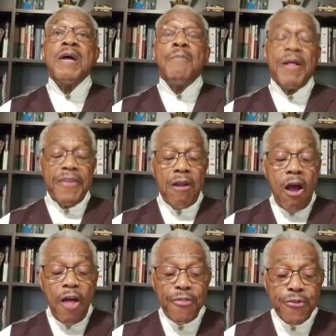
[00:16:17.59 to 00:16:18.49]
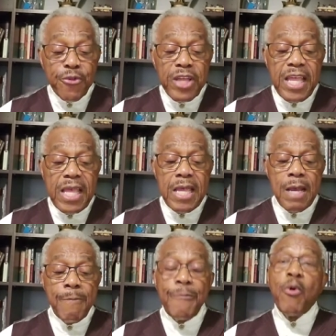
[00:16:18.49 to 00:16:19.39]
But there are three
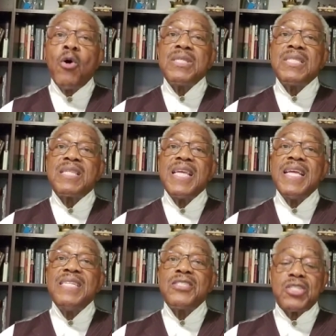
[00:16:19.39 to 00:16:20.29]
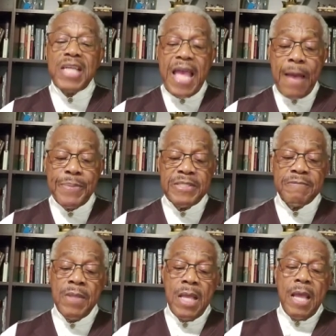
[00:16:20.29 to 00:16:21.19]
important things to happen
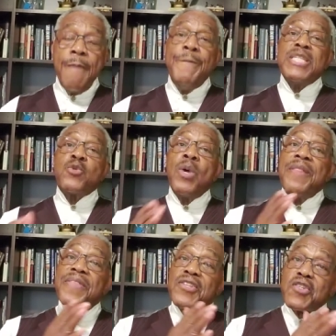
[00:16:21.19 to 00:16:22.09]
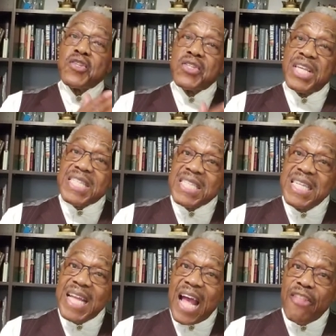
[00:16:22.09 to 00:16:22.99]
between the
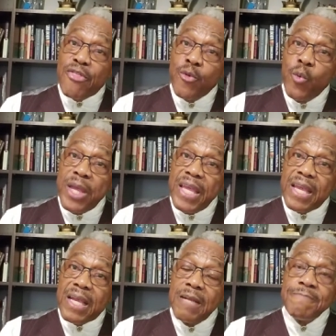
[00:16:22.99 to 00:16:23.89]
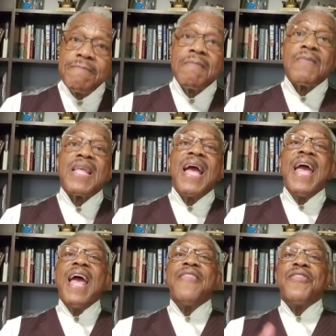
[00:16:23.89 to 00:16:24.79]
69th week
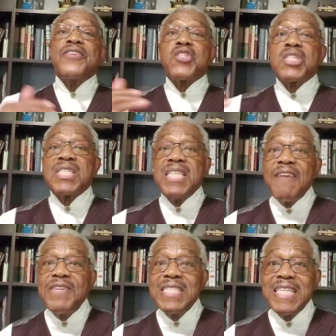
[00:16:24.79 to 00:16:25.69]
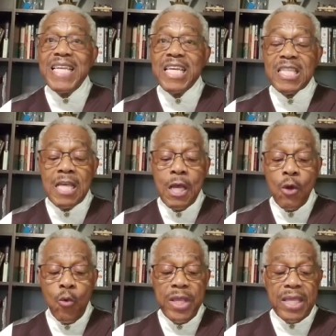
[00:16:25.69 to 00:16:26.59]
and the 70th
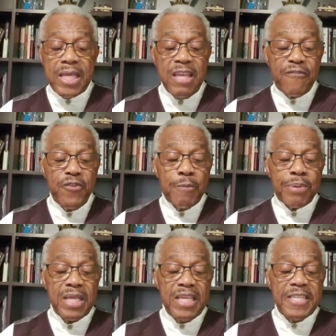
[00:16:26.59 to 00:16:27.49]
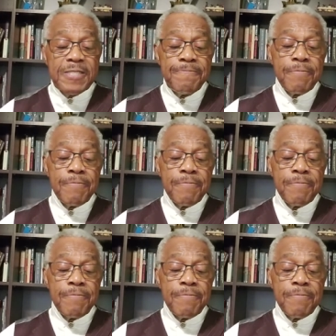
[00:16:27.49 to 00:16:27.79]
week, if you please.